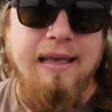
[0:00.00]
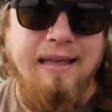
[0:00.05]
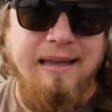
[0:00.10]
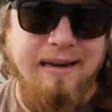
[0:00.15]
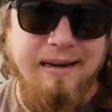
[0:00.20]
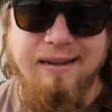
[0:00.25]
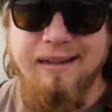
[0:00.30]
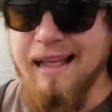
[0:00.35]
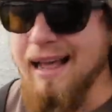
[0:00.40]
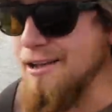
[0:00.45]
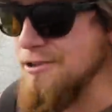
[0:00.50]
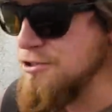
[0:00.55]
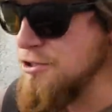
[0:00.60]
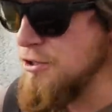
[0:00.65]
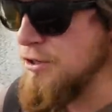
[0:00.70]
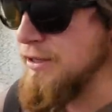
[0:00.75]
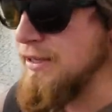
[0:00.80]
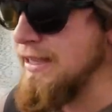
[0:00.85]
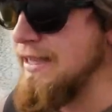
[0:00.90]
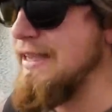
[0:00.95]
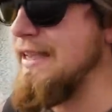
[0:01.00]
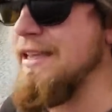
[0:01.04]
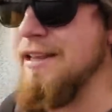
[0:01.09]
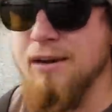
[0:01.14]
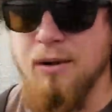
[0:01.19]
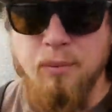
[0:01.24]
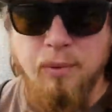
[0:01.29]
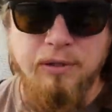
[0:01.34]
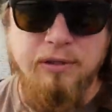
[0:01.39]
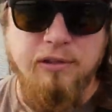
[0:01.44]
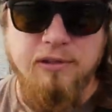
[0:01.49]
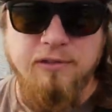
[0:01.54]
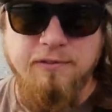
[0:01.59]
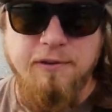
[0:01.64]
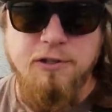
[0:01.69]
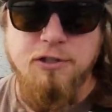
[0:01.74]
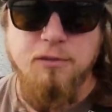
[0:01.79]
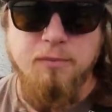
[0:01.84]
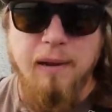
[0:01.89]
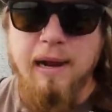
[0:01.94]
and it allows you to key in on what those
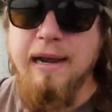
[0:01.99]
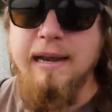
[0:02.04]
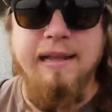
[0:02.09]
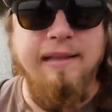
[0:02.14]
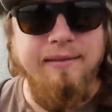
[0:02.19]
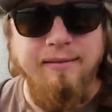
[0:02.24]
fish are biting,